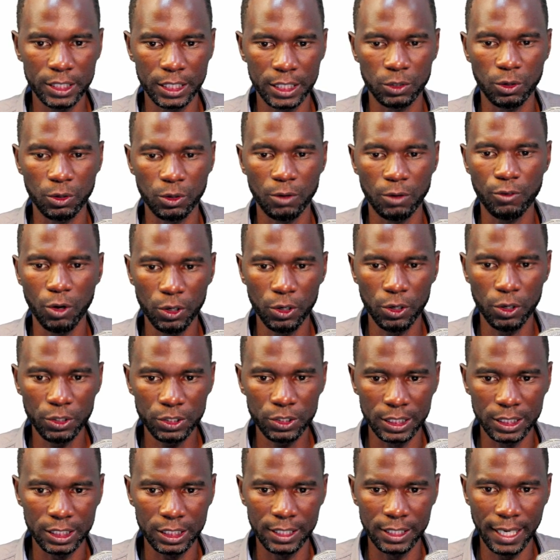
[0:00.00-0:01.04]
Of course, it
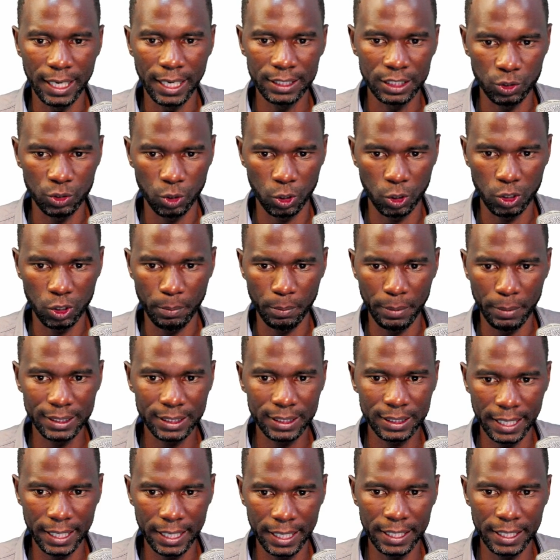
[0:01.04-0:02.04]
does it automatically.